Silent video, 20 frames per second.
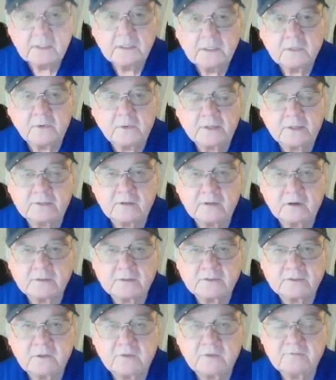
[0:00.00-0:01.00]
Quick
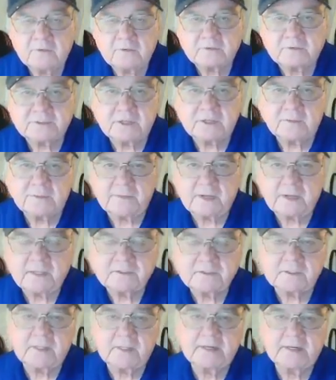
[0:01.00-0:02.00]
Dog software has helped me
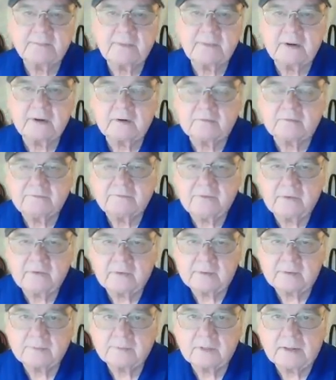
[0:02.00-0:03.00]
isolate a pair of
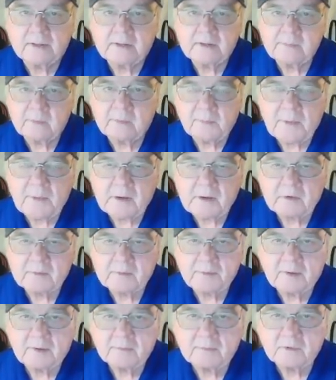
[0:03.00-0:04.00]
very playable power
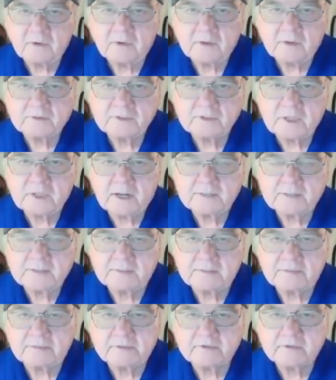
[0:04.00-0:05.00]
pup long shots.
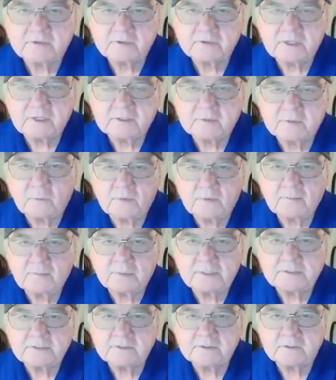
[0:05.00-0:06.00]
I'm going to suggest win,
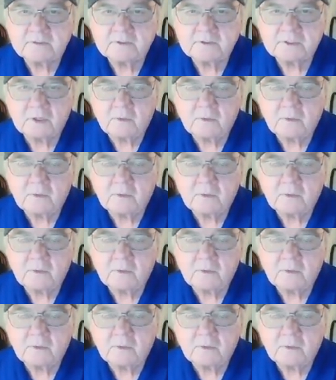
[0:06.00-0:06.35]
place, and show